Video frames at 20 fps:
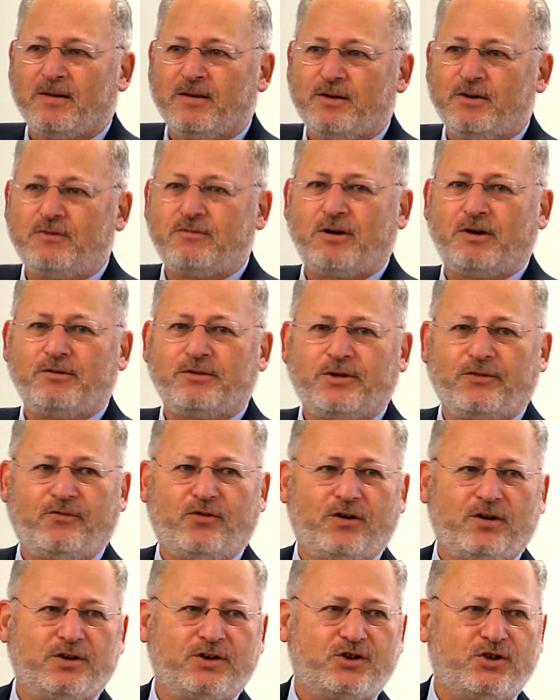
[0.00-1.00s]
Who wrote the
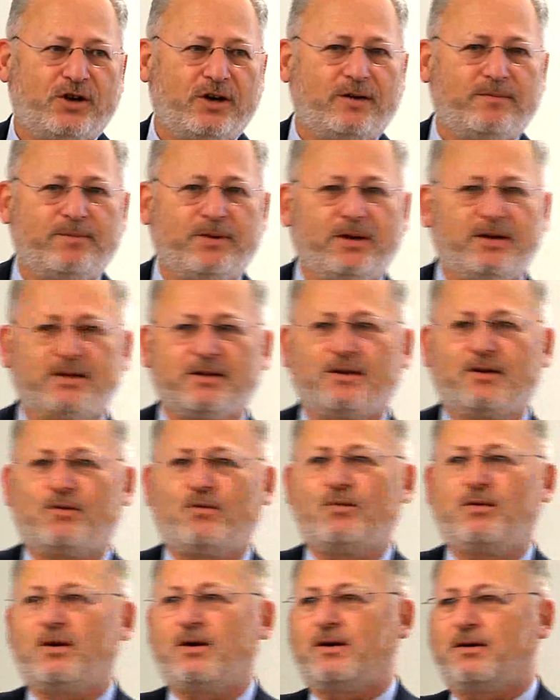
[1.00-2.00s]
first GMPs in the
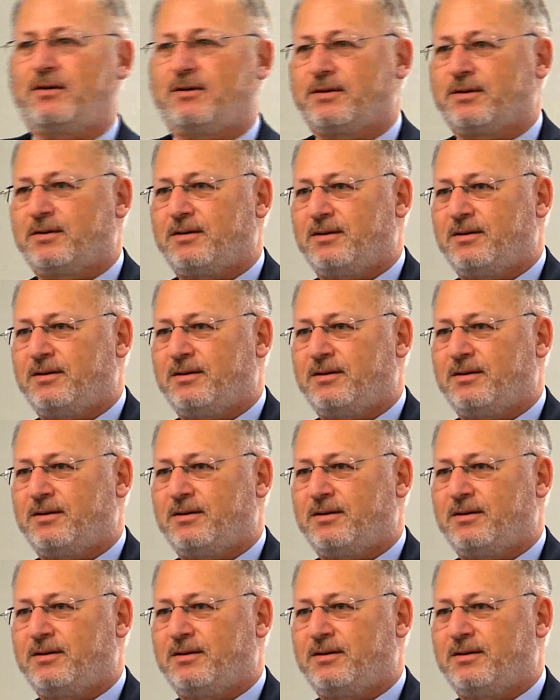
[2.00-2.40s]
world?